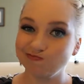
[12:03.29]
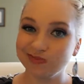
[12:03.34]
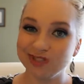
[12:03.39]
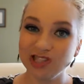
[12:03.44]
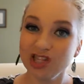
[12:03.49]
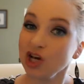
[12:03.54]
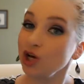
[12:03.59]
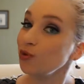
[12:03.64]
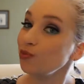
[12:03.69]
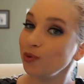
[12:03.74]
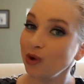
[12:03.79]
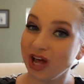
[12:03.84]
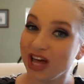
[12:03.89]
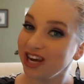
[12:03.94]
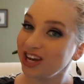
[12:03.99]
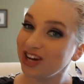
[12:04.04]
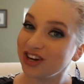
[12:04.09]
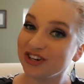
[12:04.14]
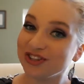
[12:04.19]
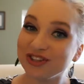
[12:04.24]
No
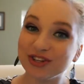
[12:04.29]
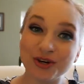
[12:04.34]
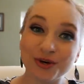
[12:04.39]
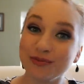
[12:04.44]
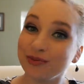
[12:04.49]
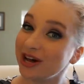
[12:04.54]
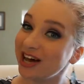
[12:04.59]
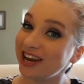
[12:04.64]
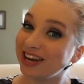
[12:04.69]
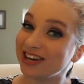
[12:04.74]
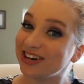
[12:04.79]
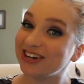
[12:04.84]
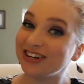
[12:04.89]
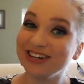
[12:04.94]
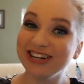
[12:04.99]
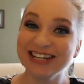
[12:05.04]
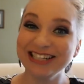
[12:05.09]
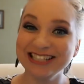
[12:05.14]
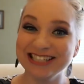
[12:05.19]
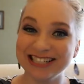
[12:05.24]
bueno, no
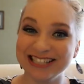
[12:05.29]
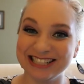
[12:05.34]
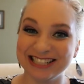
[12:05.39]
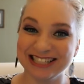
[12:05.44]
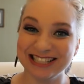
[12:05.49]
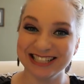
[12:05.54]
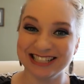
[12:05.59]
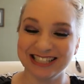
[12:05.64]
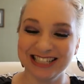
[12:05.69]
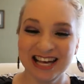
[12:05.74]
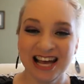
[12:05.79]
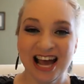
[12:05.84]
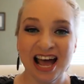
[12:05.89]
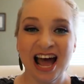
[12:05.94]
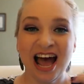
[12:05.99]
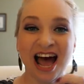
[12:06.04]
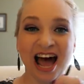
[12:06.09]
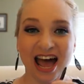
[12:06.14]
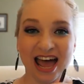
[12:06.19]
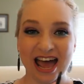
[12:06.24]
bueno.
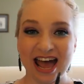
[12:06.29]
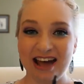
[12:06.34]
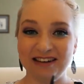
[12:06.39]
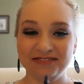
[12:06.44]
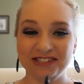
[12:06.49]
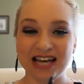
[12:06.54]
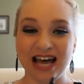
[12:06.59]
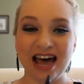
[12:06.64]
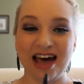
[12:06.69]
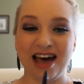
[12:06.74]
I have to